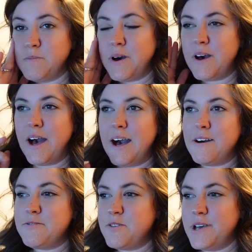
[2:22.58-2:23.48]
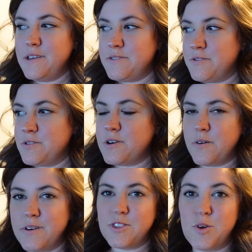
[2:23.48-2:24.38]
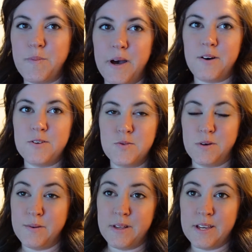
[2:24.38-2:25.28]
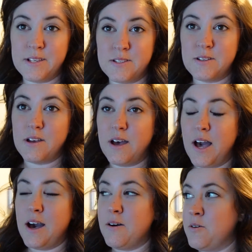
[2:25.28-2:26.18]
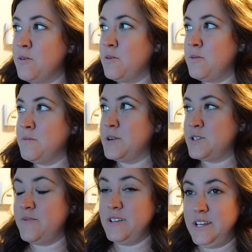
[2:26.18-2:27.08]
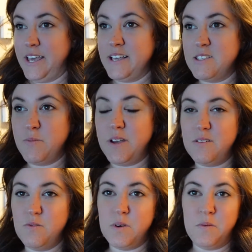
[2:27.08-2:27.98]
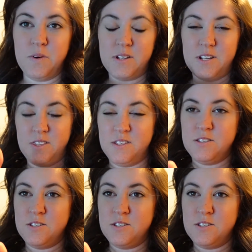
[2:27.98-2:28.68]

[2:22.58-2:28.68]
About halfway through going through Powell's, we realized how much of a day it's been. We went to the